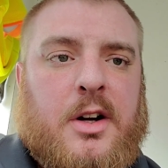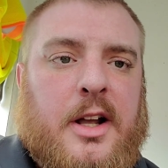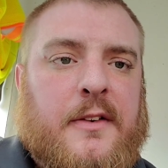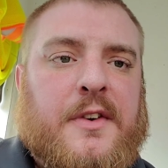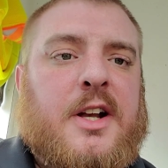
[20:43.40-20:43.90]

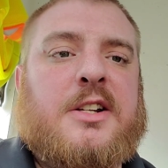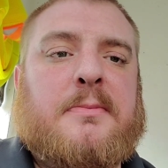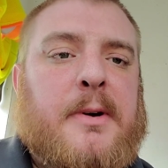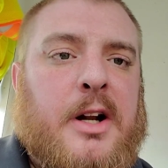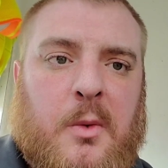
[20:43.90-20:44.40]
If it
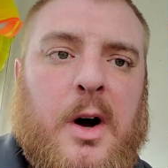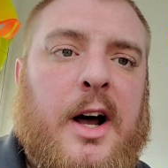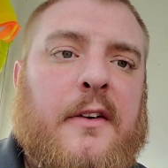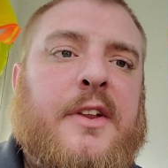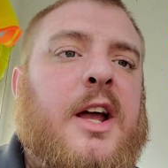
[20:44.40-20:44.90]
hasn't been a
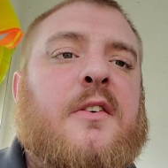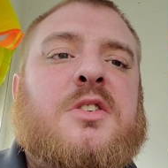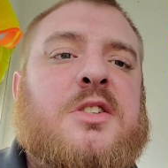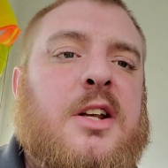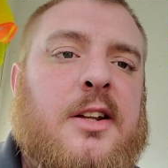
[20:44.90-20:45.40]
while, if they haven't
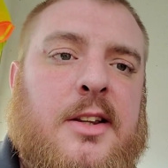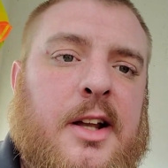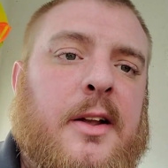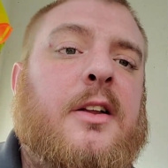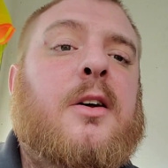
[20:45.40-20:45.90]
seen
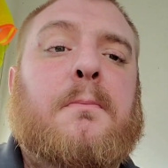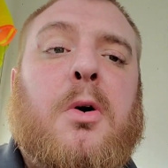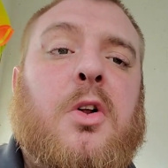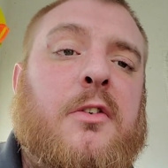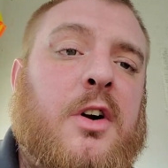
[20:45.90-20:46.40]
anything, they'll
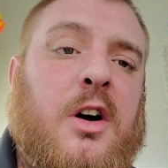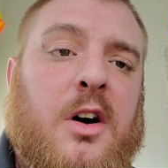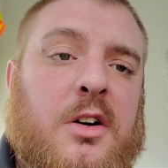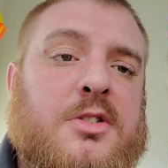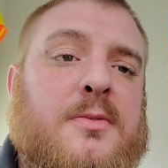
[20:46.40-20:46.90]
pull over
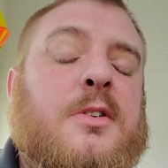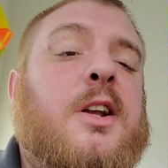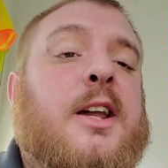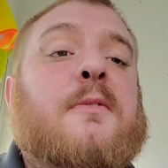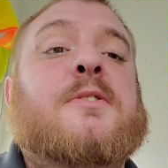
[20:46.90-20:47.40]
cars.
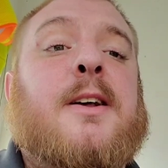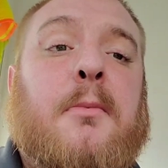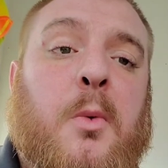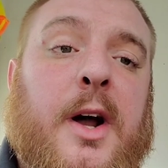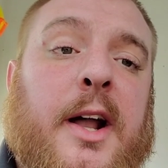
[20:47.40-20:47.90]
It keeps them
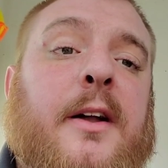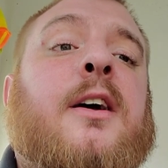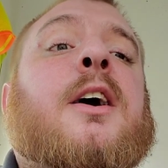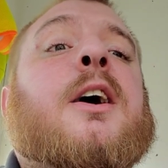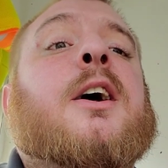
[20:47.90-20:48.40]
awake,
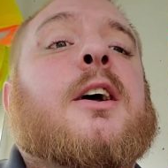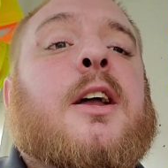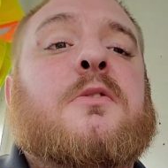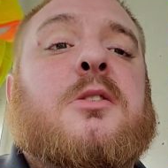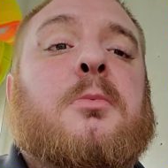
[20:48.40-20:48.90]

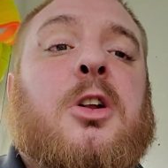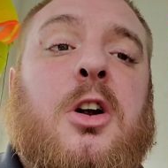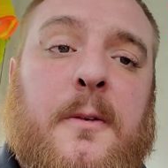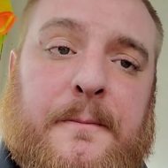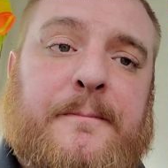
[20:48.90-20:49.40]
keeps them
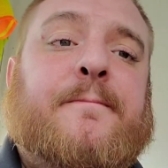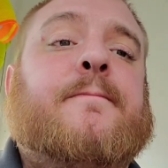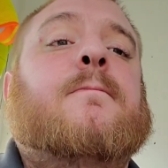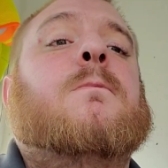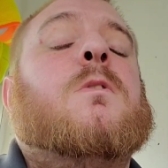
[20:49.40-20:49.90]
alert,
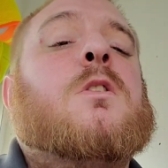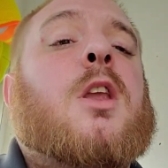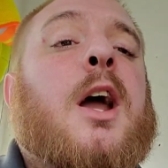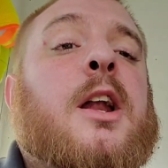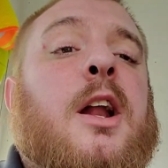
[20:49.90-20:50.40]

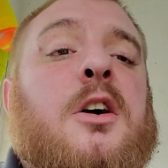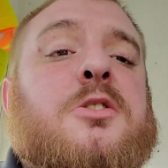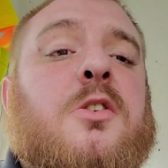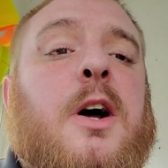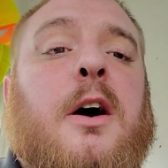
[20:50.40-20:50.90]
and it
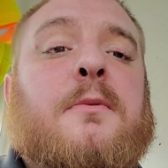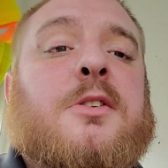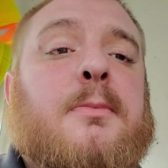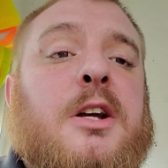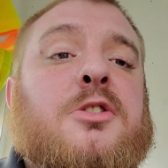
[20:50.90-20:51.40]
also helps
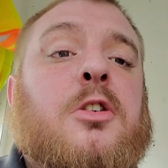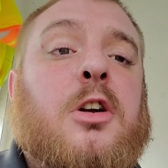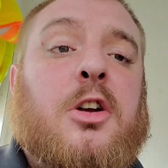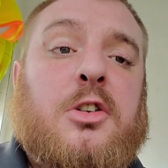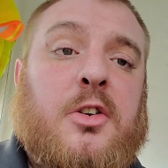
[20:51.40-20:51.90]
to make sure
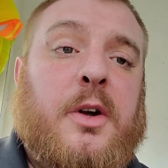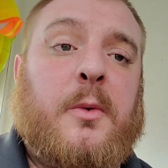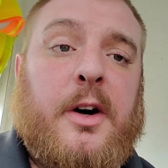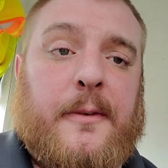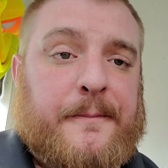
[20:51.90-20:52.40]
you're doing
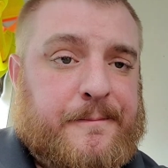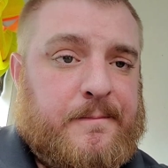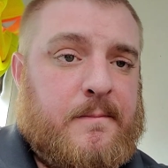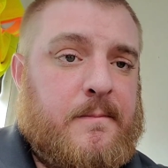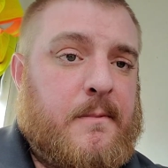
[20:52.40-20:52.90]
well.
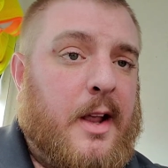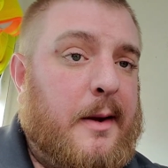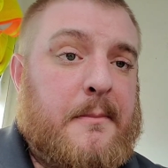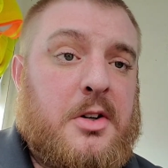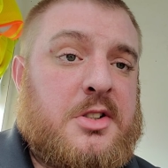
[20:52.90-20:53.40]

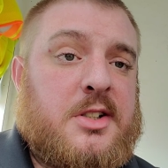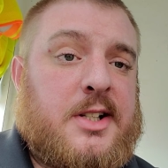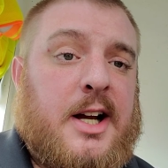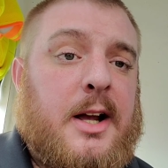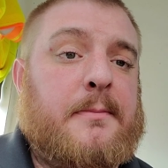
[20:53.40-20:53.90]
And most of the
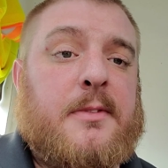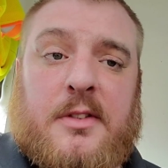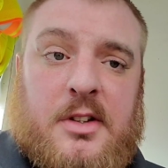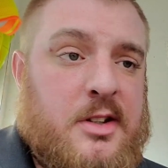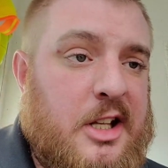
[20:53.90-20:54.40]
time,
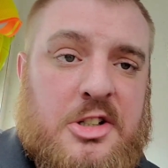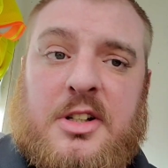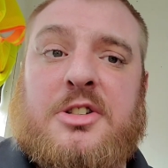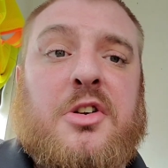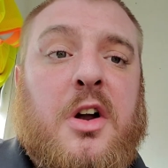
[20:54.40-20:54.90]
they just
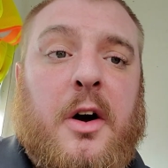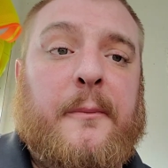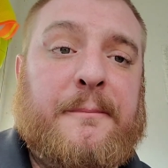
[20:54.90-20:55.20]
let you go